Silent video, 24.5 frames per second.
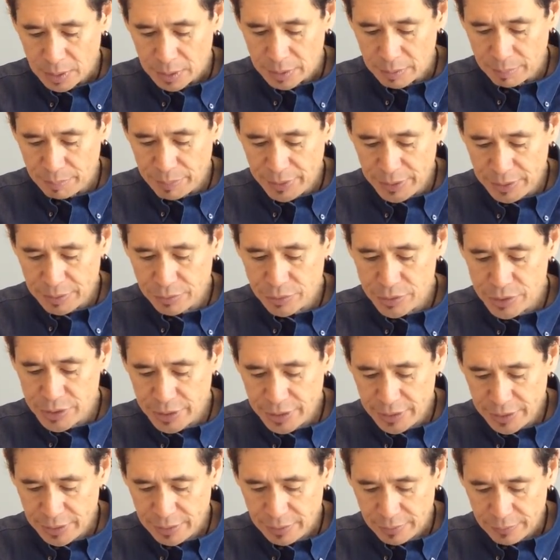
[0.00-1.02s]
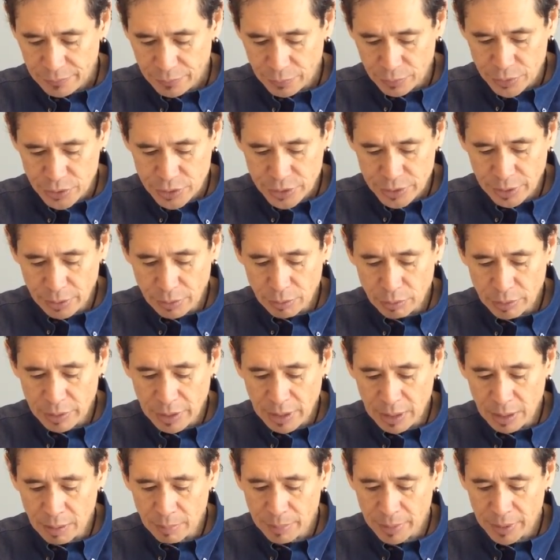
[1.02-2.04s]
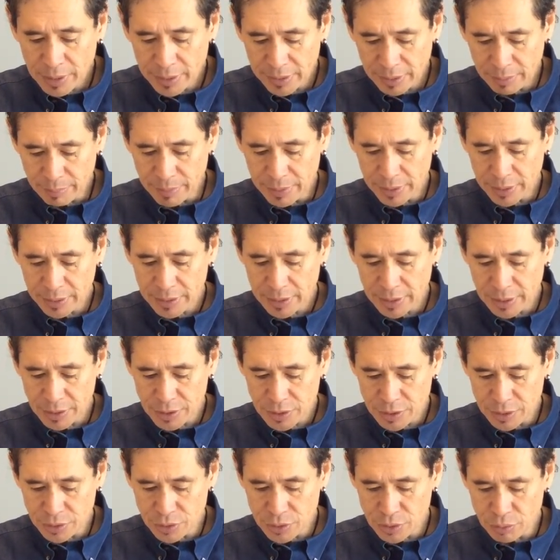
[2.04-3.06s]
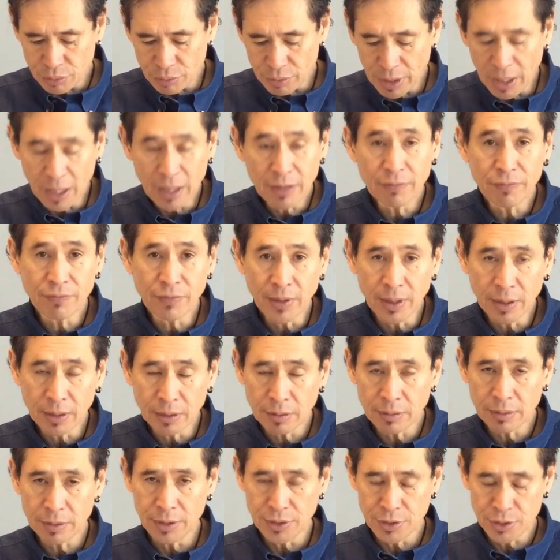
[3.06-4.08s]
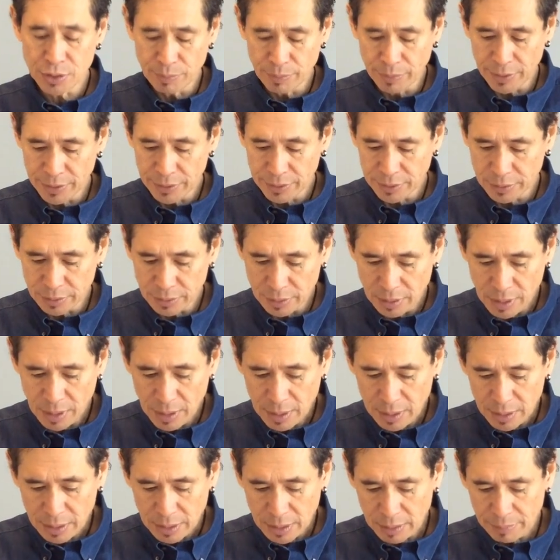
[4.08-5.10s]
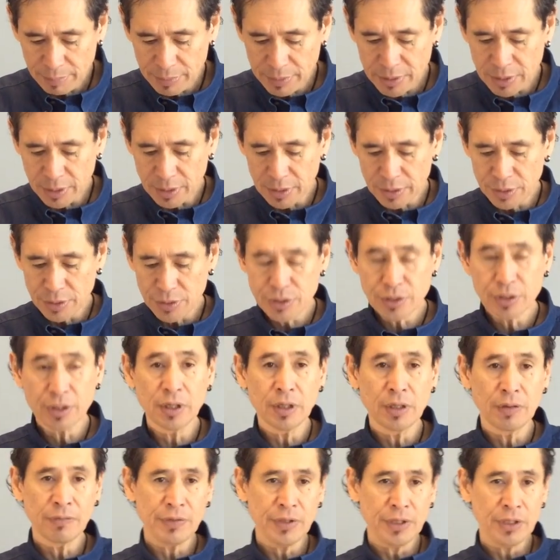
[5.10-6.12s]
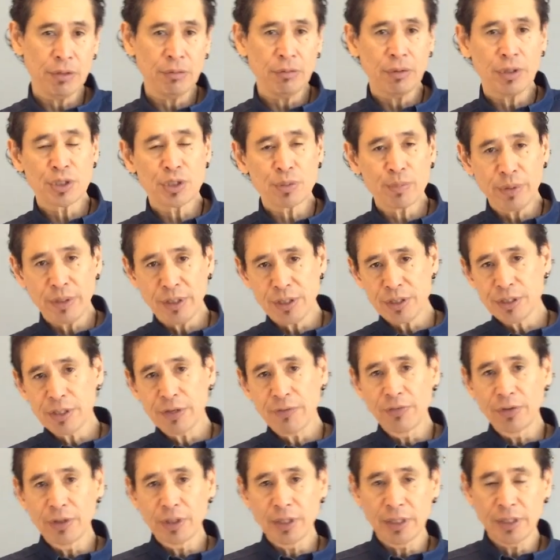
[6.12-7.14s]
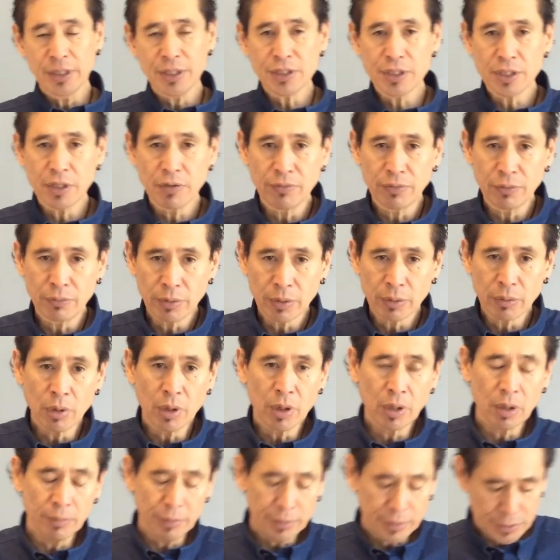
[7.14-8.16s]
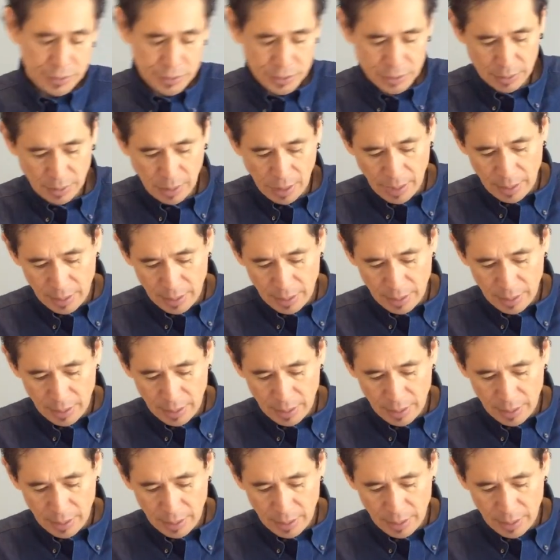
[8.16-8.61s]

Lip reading: The BUD for sterile compounding medications do not follow this method because of the USP 797 requirements.